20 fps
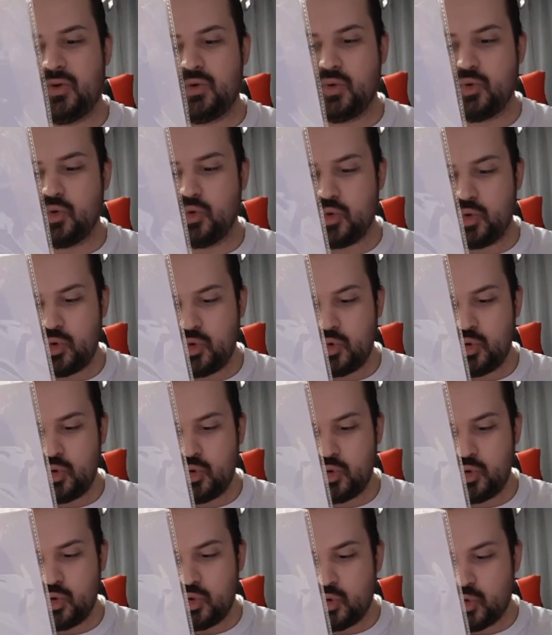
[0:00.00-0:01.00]

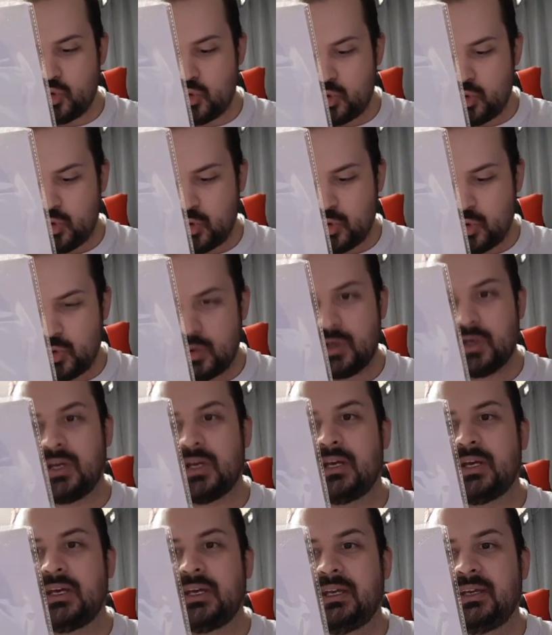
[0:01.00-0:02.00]
Ooh.
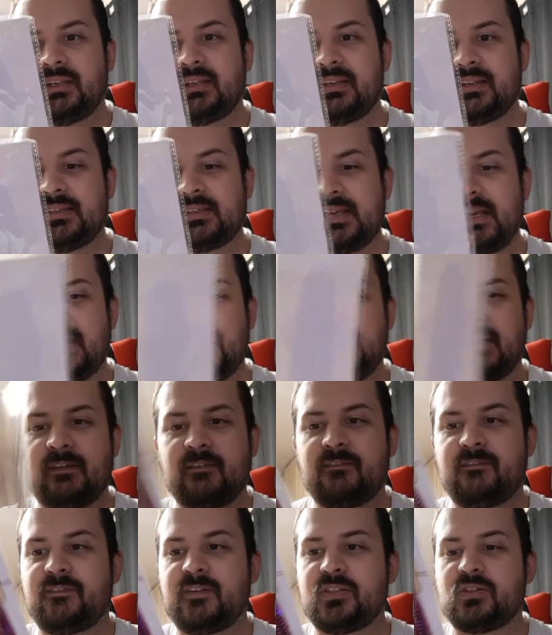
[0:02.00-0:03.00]
It is a
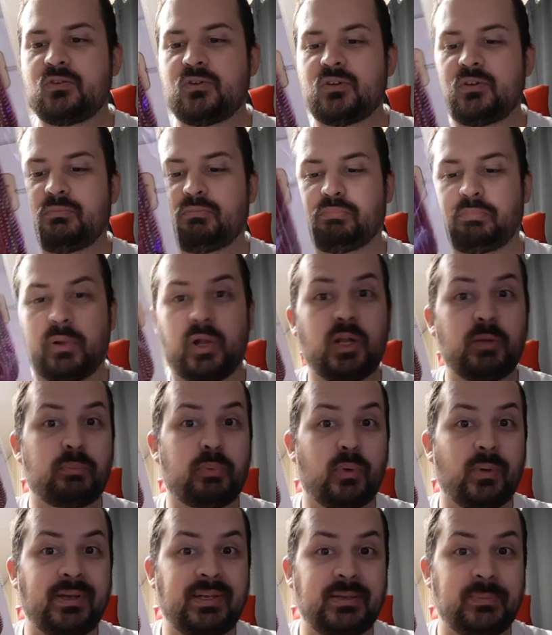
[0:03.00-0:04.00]
feathered
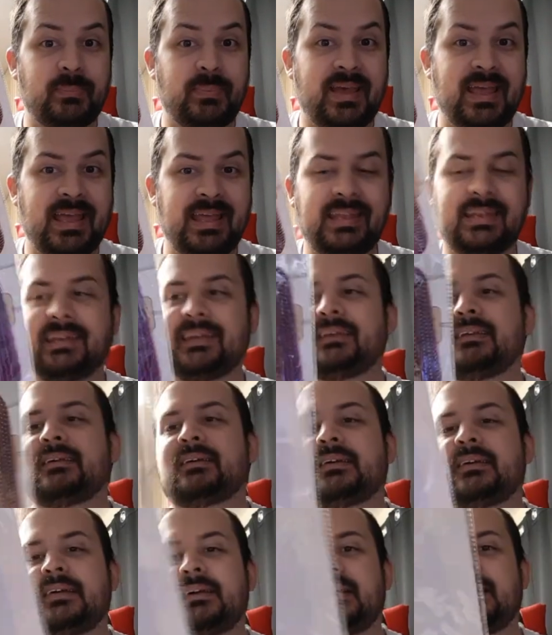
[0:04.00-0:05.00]
ballpoint pen.
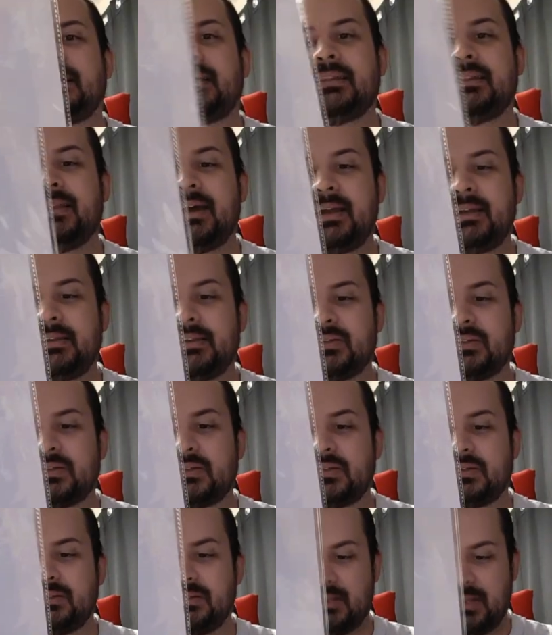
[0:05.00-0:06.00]
That
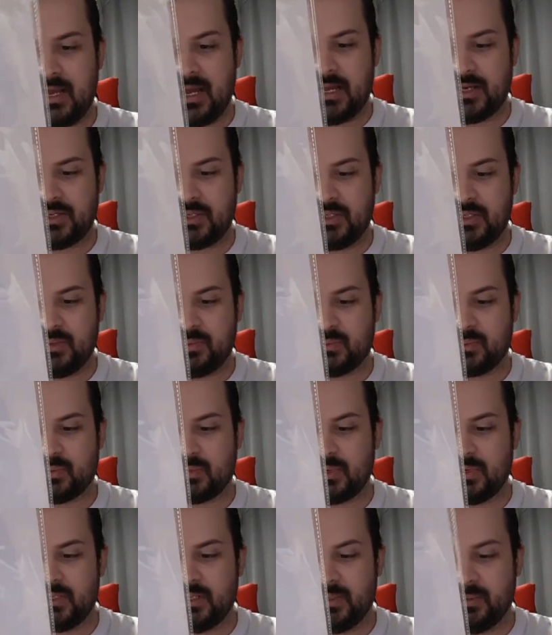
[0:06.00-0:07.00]
is actually
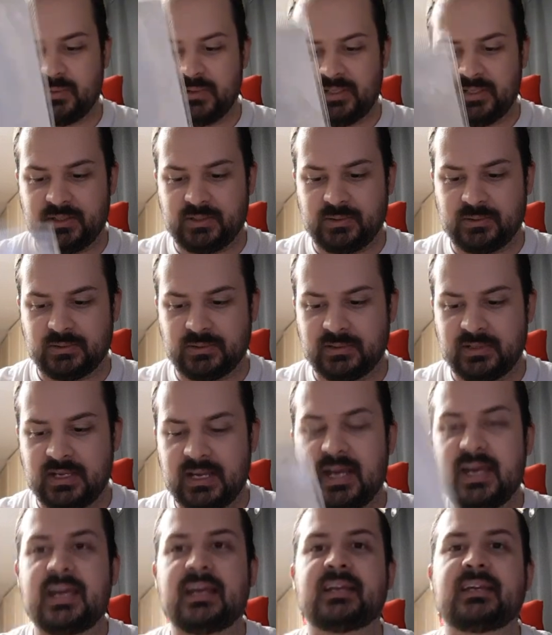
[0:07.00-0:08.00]
really, really cool.
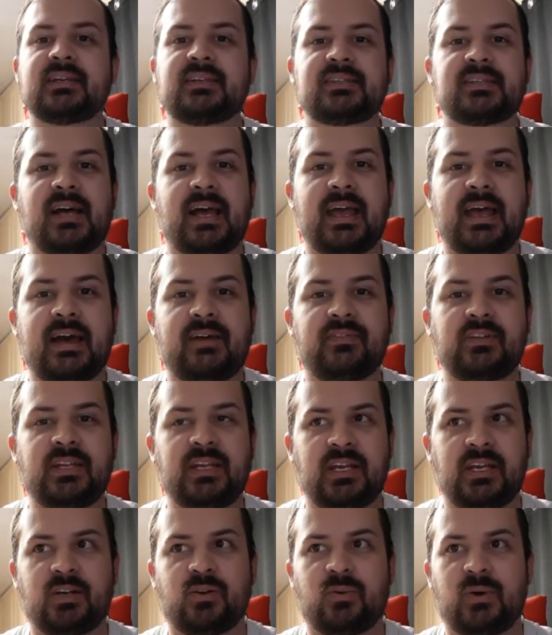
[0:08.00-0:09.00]
Because I have an
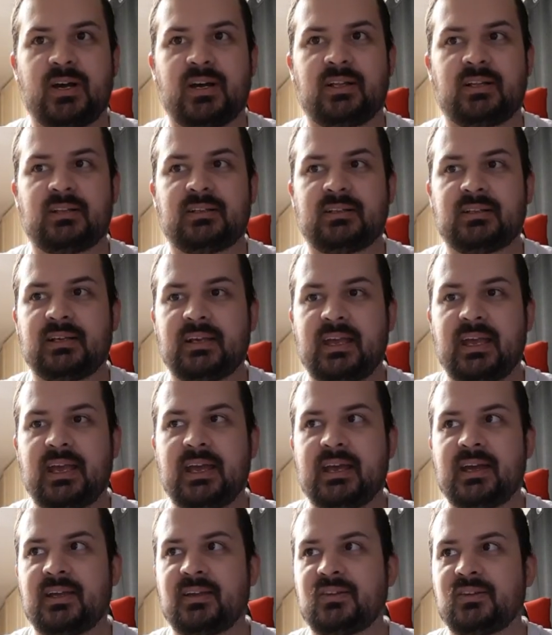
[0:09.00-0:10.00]
inkwell
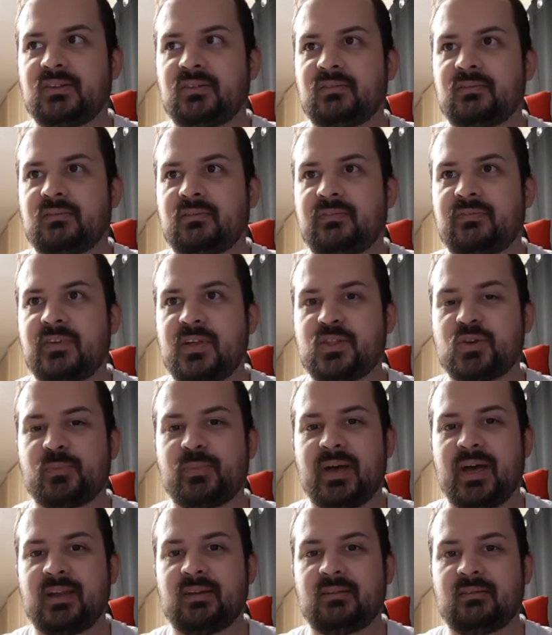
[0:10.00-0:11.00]
and feather
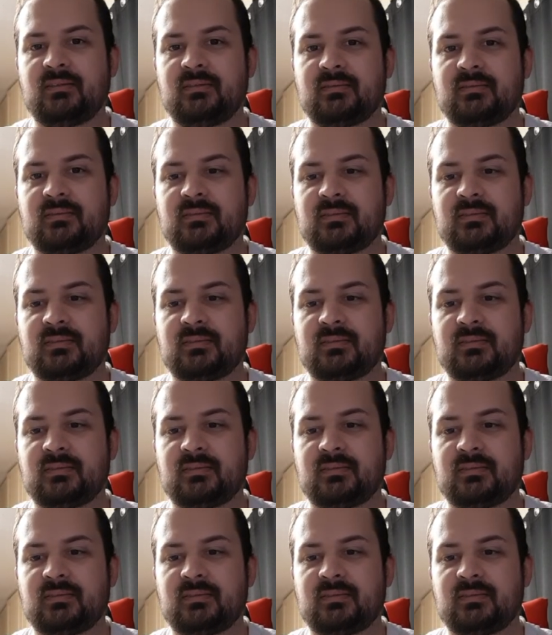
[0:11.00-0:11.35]
pen.